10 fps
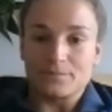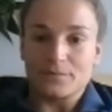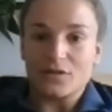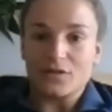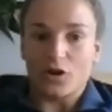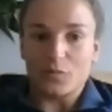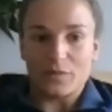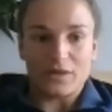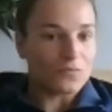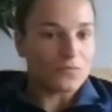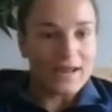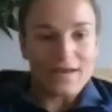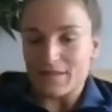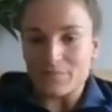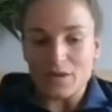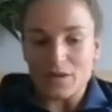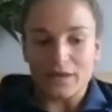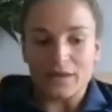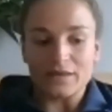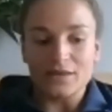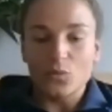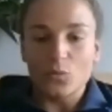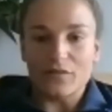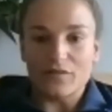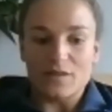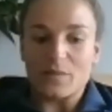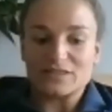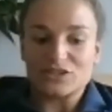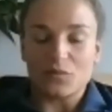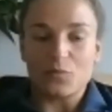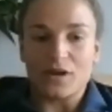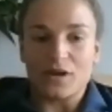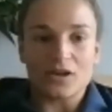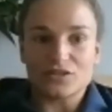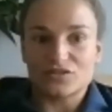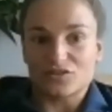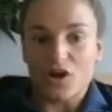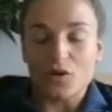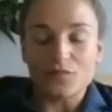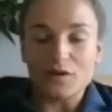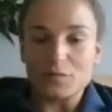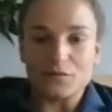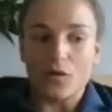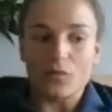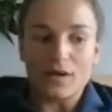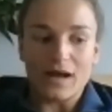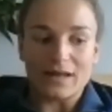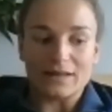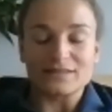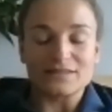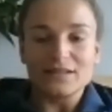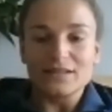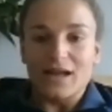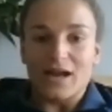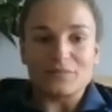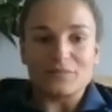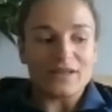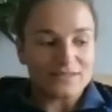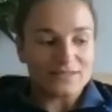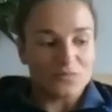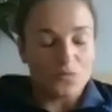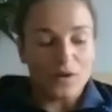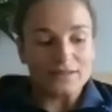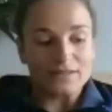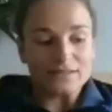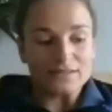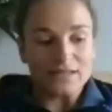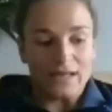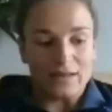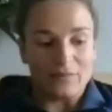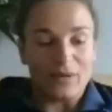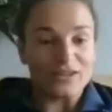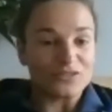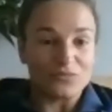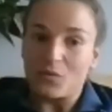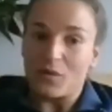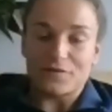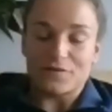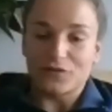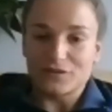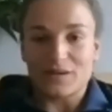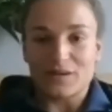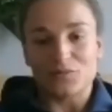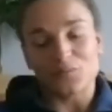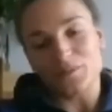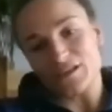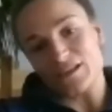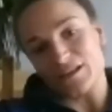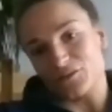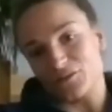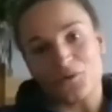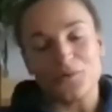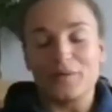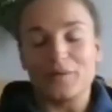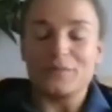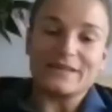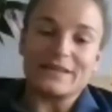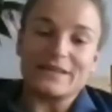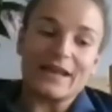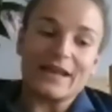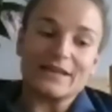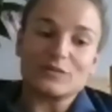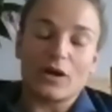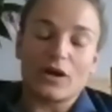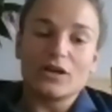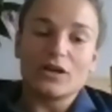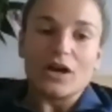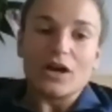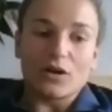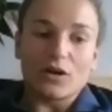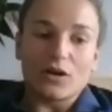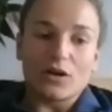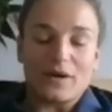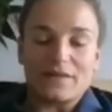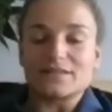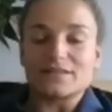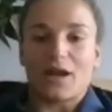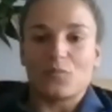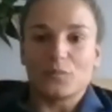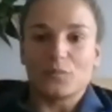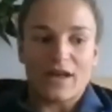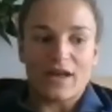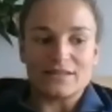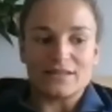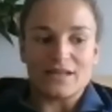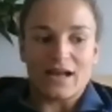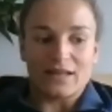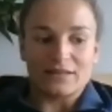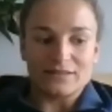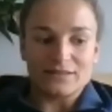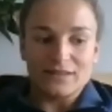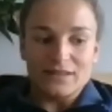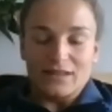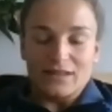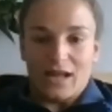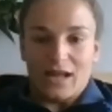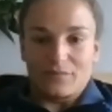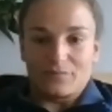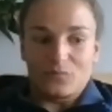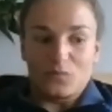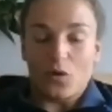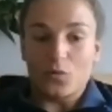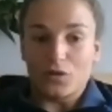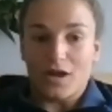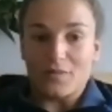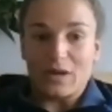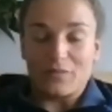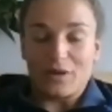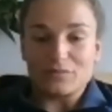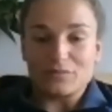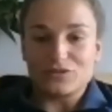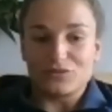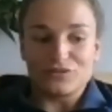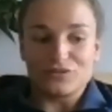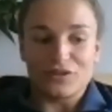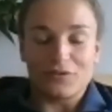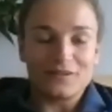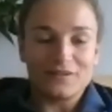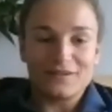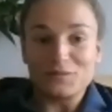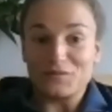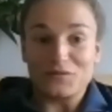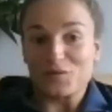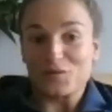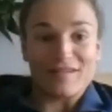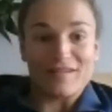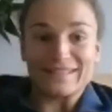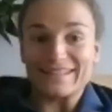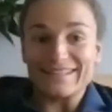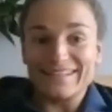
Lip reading: rugby, whenever that may be, we're in the best shape we are to hopefully perform and get some wins. I don't know when the first game will be. I don't know who it will be against, but hopefully by that time we'll be ready. And we've got World Cup coming up soon, so we've got to be ready.